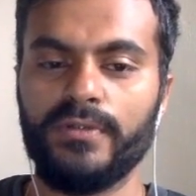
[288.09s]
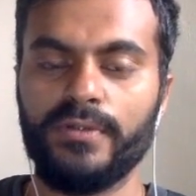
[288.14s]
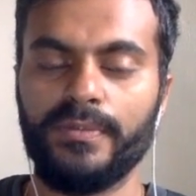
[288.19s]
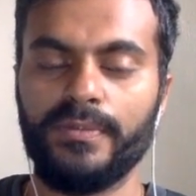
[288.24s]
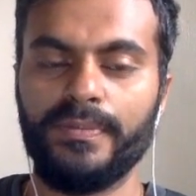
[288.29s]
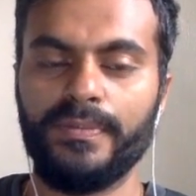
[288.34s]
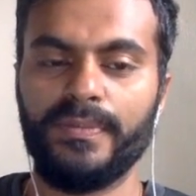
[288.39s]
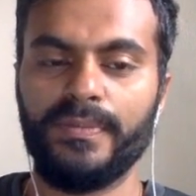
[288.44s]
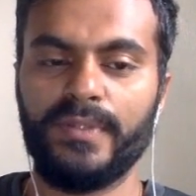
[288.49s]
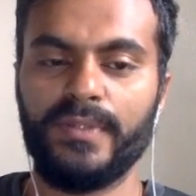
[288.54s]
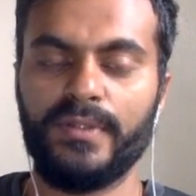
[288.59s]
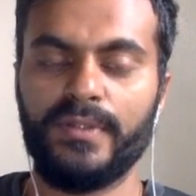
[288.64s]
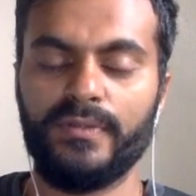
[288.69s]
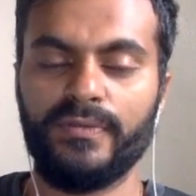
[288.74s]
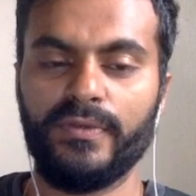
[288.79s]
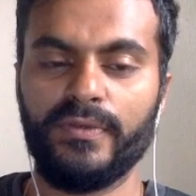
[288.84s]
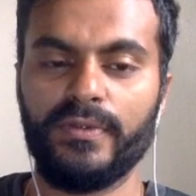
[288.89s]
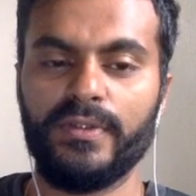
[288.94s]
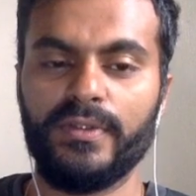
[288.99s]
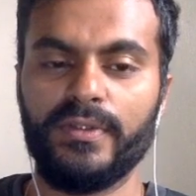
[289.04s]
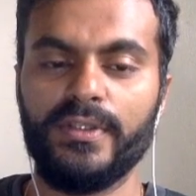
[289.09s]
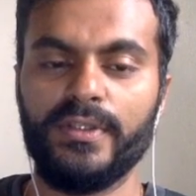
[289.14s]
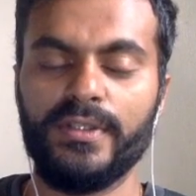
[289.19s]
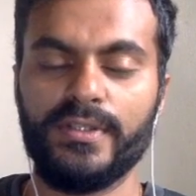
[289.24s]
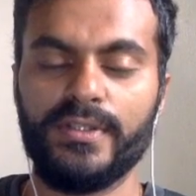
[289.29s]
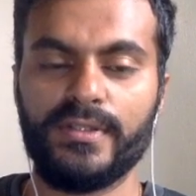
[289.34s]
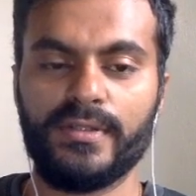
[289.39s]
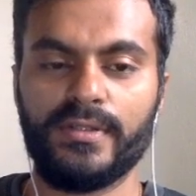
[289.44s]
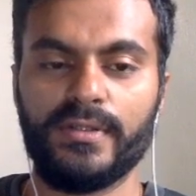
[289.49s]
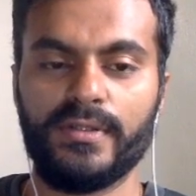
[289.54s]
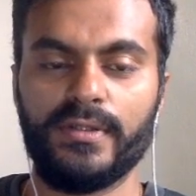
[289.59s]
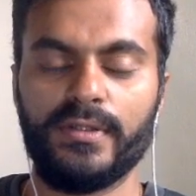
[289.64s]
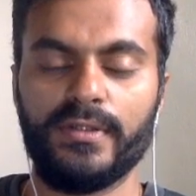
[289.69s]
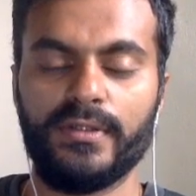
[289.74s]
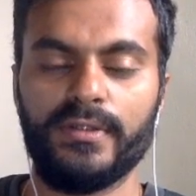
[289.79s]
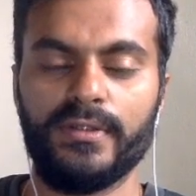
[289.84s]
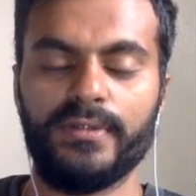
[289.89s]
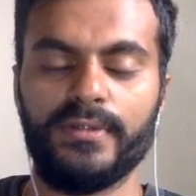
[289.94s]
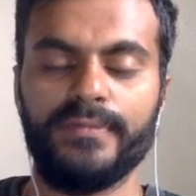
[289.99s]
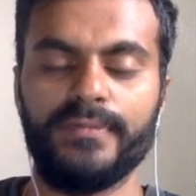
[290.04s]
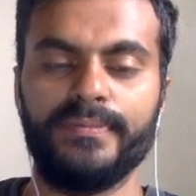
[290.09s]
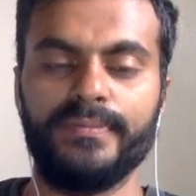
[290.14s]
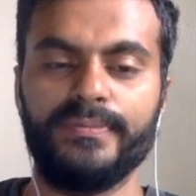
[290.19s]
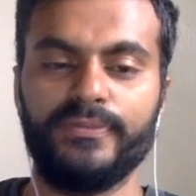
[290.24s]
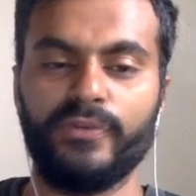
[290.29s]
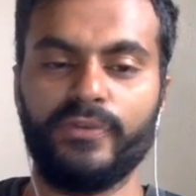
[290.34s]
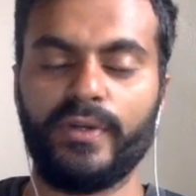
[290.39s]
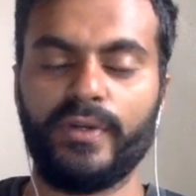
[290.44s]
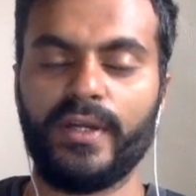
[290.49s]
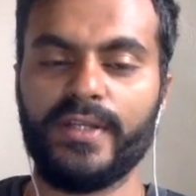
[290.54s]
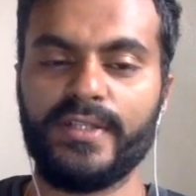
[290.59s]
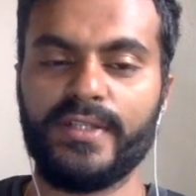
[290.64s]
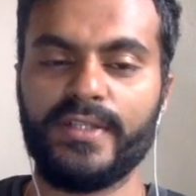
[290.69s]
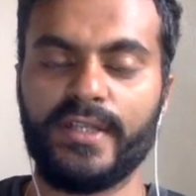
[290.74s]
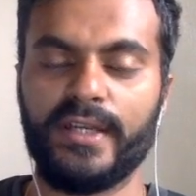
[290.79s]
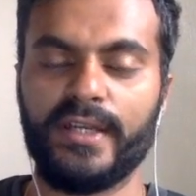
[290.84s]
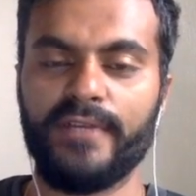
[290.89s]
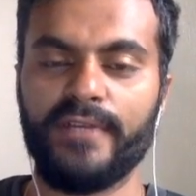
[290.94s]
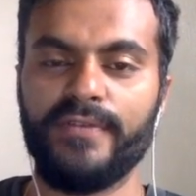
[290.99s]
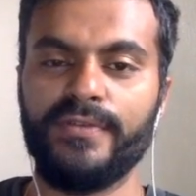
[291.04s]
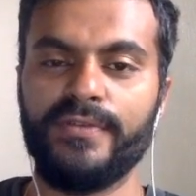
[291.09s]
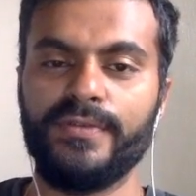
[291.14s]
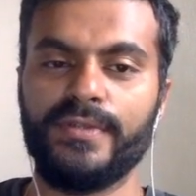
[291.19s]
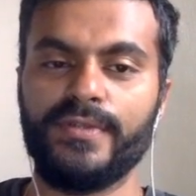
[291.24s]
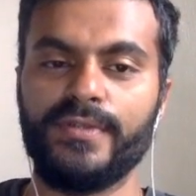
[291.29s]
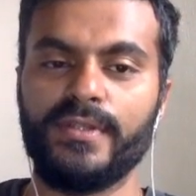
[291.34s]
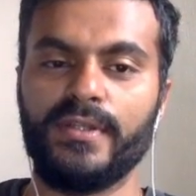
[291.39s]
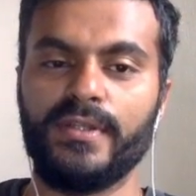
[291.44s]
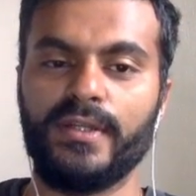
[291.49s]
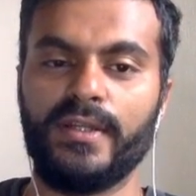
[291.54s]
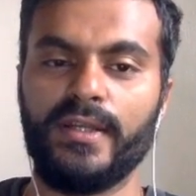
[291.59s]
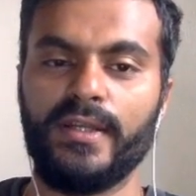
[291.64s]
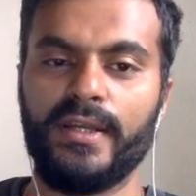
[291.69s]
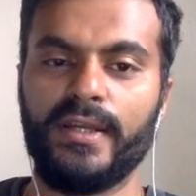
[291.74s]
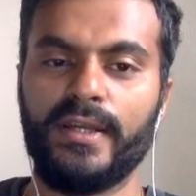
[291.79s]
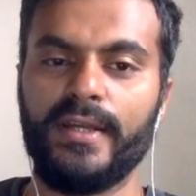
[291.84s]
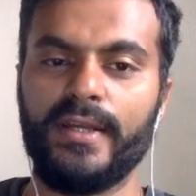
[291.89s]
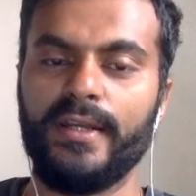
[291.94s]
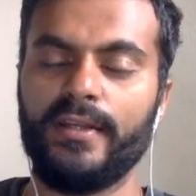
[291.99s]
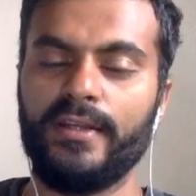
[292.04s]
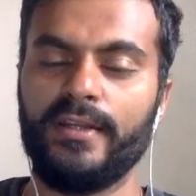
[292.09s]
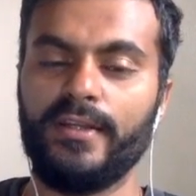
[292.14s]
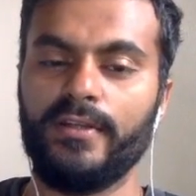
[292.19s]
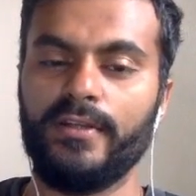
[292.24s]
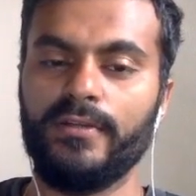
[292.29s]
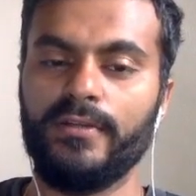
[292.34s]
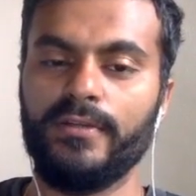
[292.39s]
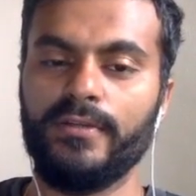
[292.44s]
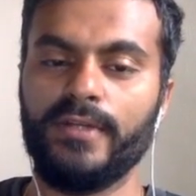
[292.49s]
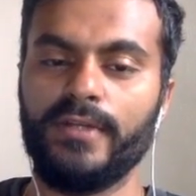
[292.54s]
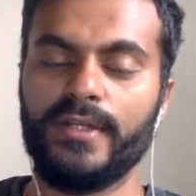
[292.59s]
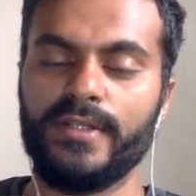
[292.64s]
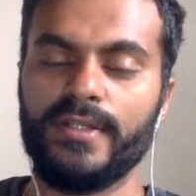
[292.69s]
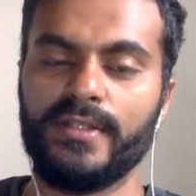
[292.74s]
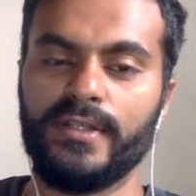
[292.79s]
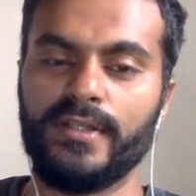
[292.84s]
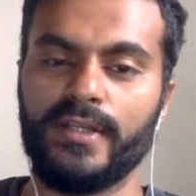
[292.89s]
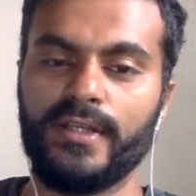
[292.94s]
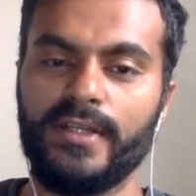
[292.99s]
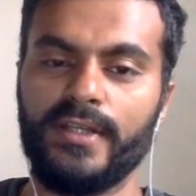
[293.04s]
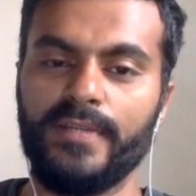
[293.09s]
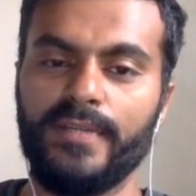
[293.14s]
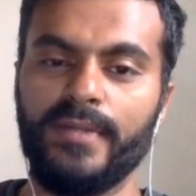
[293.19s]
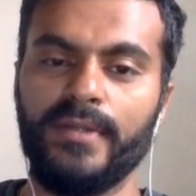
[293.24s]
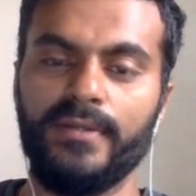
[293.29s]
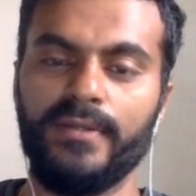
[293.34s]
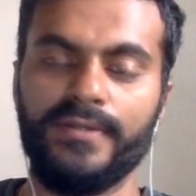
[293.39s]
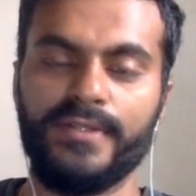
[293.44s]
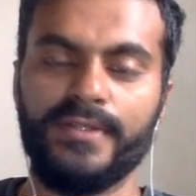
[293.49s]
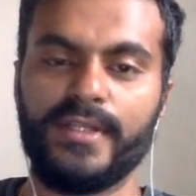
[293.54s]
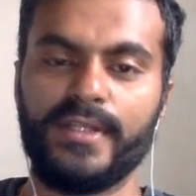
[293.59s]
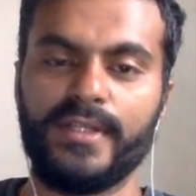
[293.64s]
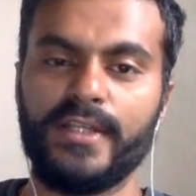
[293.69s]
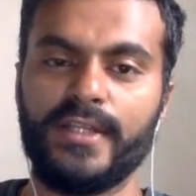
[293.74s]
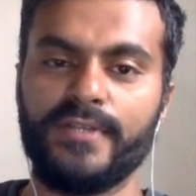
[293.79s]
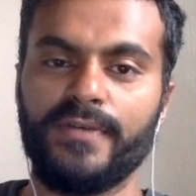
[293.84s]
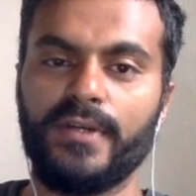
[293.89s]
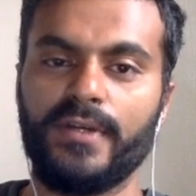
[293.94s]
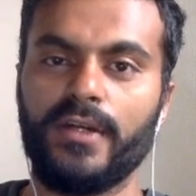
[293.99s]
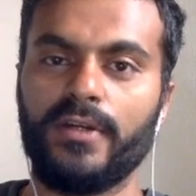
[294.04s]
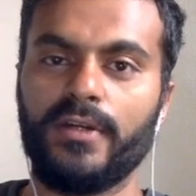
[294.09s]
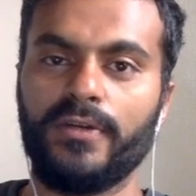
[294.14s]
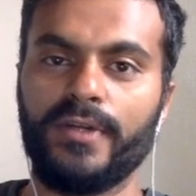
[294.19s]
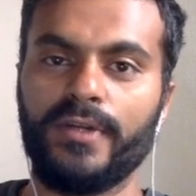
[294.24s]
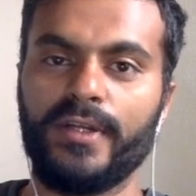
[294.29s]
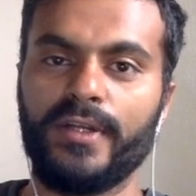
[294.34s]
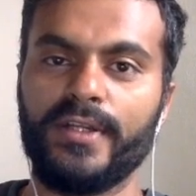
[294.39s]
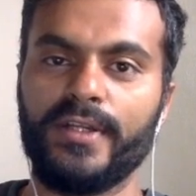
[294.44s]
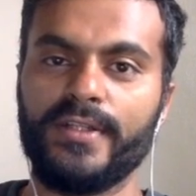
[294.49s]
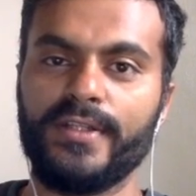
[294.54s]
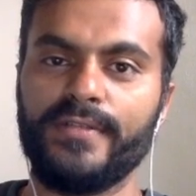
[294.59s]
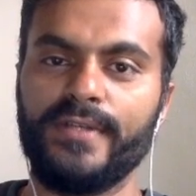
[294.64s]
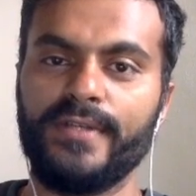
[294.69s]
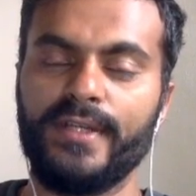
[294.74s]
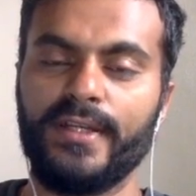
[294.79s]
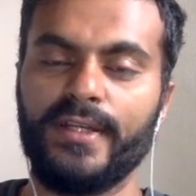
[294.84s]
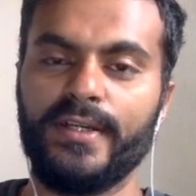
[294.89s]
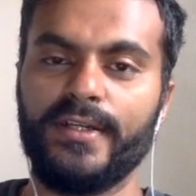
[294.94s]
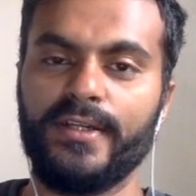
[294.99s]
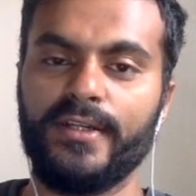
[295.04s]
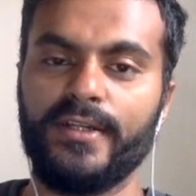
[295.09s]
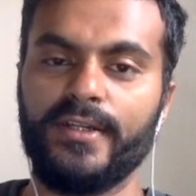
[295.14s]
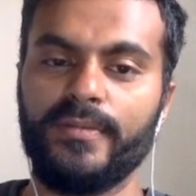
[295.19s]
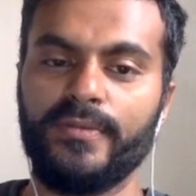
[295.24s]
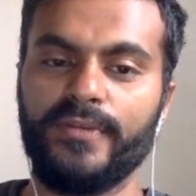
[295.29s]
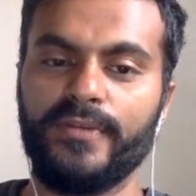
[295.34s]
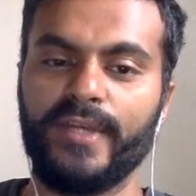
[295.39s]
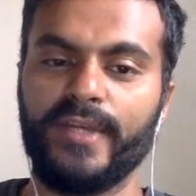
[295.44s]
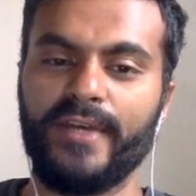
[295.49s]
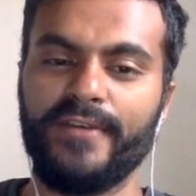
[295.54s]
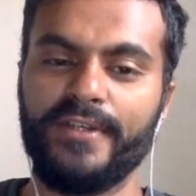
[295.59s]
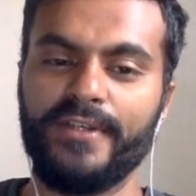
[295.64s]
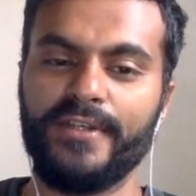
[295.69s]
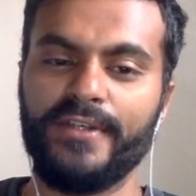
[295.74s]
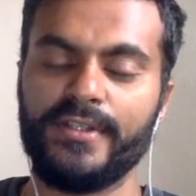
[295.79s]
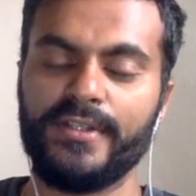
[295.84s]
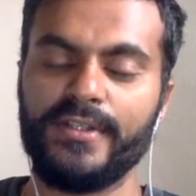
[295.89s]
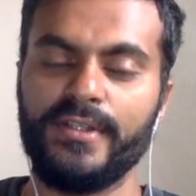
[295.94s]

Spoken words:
So for this forecasting, I have used an AI technique known as ARIMA, which stands for Autoregressive Integrated Moving Average.